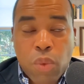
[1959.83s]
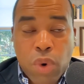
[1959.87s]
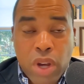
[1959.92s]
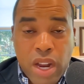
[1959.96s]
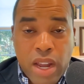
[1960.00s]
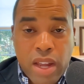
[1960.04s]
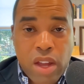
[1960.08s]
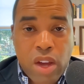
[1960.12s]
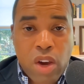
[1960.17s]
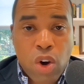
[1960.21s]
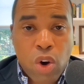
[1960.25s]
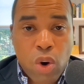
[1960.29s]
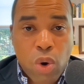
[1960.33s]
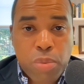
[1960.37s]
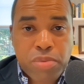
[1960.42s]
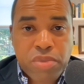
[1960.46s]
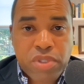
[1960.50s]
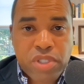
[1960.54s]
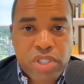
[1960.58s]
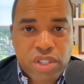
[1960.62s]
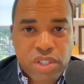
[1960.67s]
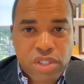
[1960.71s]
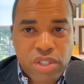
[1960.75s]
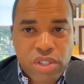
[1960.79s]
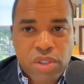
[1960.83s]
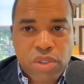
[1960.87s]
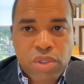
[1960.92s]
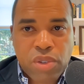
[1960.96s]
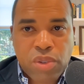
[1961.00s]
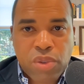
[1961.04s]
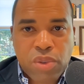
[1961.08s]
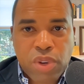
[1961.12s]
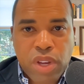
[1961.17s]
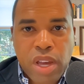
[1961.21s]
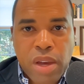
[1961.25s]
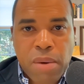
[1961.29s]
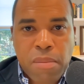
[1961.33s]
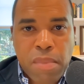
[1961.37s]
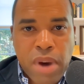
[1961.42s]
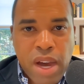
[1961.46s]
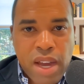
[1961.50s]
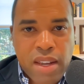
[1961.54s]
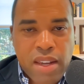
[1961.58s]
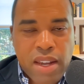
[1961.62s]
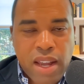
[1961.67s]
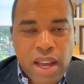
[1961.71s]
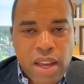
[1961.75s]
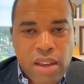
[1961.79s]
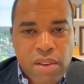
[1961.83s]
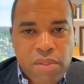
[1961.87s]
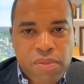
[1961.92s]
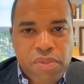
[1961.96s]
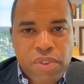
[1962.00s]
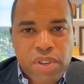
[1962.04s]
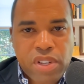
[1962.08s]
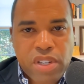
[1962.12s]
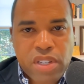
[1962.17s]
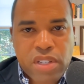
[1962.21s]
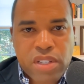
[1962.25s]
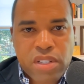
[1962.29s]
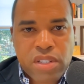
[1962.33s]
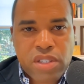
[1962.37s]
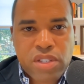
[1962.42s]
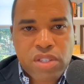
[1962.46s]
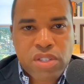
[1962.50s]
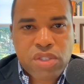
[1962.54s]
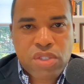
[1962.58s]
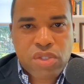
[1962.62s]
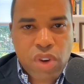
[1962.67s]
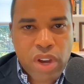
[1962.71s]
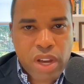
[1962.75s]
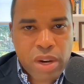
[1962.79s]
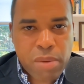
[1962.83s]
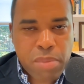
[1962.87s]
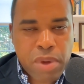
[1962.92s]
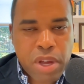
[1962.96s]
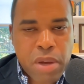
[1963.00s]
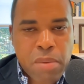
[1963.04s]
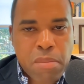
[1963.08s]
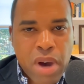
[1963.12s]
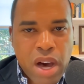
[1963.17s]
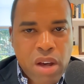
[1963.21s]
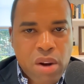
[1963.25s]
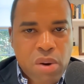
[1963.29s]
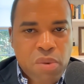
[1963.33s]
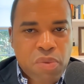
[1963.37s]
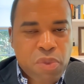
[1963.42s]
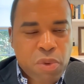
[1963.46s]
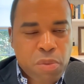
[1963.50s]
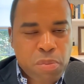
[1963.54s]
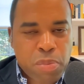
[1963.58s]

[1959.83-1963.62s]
hope to do in my life, is try to be a model